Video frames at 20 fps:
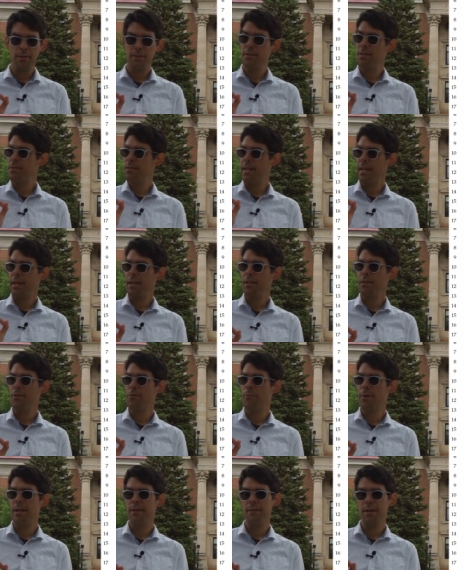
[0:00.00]
to the second
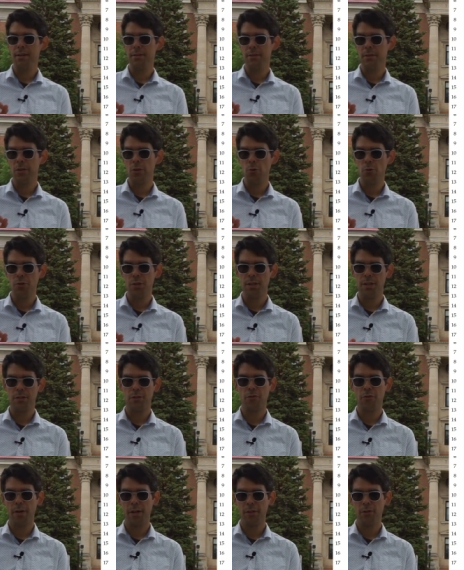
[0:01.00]
thread of execution that's
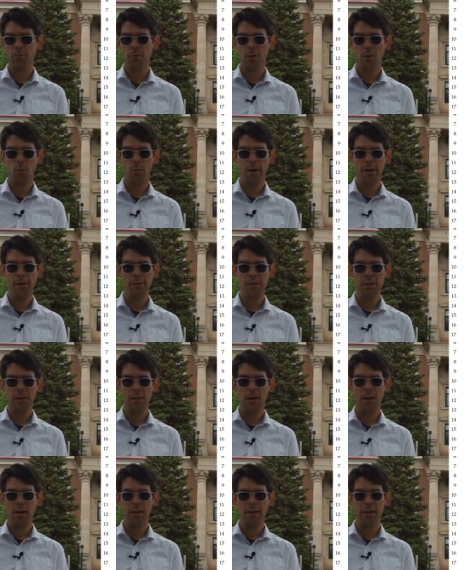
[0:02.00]
trying to acquire the
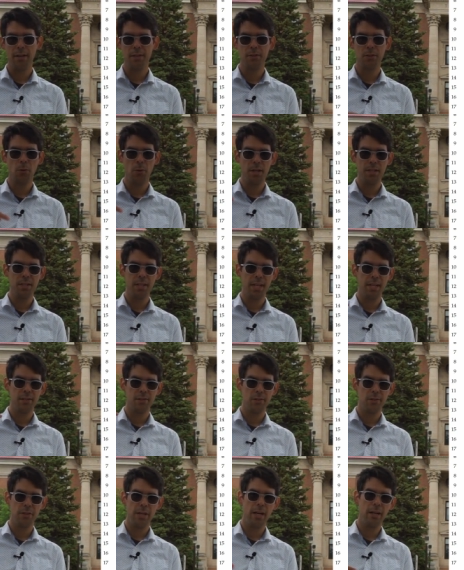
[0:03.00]
lock is going to get
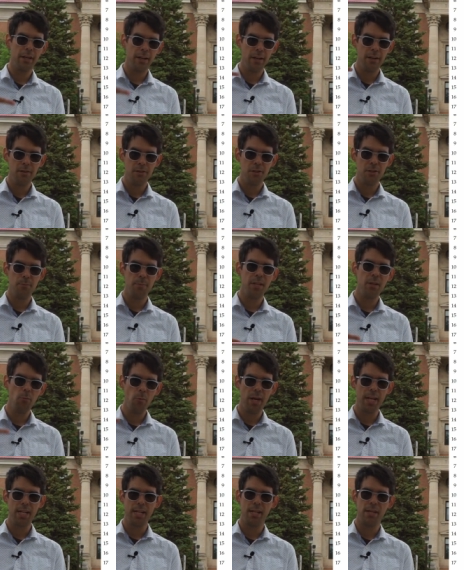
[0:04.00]
stuck spin
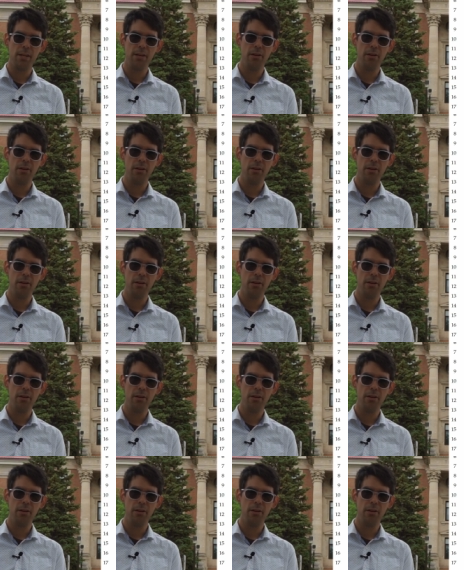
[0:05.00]
waiting